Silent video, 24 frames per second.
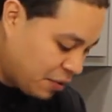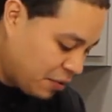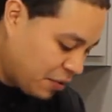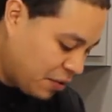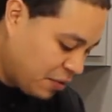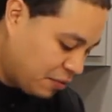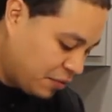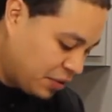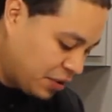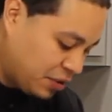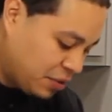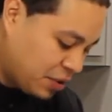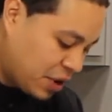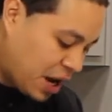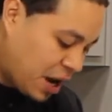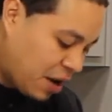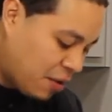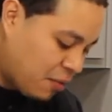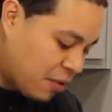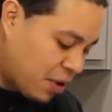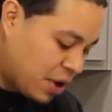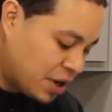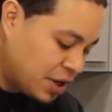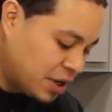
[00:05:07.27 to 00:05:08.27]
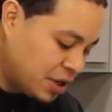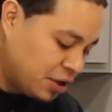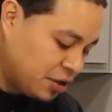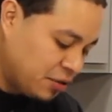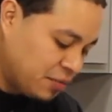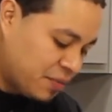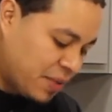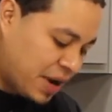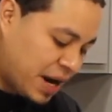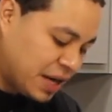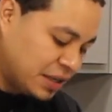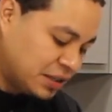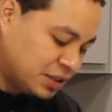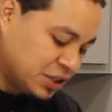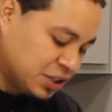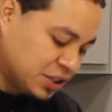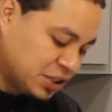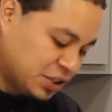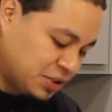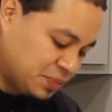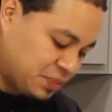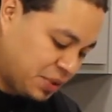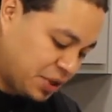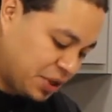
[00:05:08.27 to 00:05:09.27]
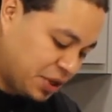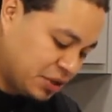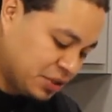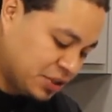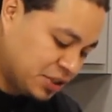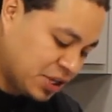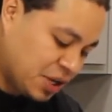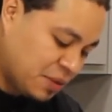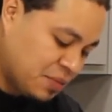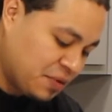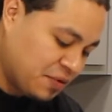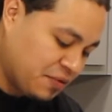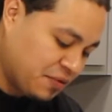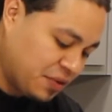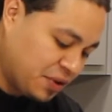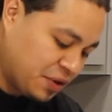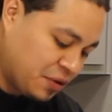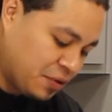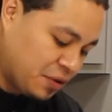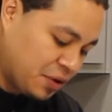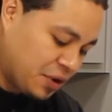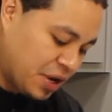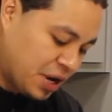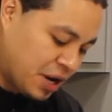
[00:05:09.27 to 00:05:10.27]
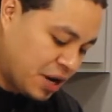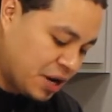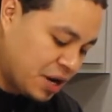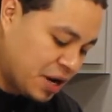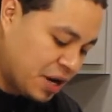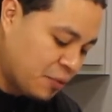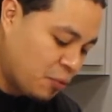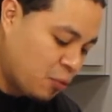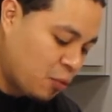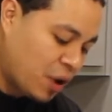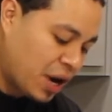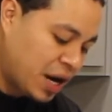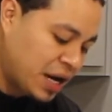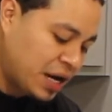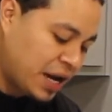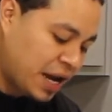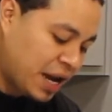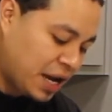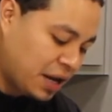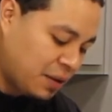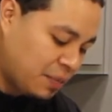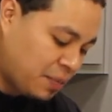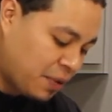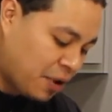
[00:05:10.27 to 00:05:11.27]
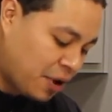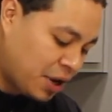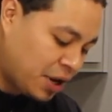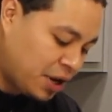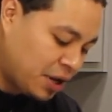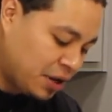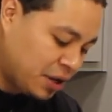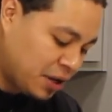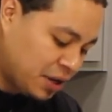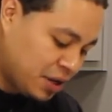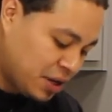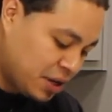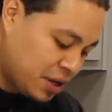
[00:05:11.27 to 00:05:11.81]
if we do hot water, you might just peel some of the white egg part,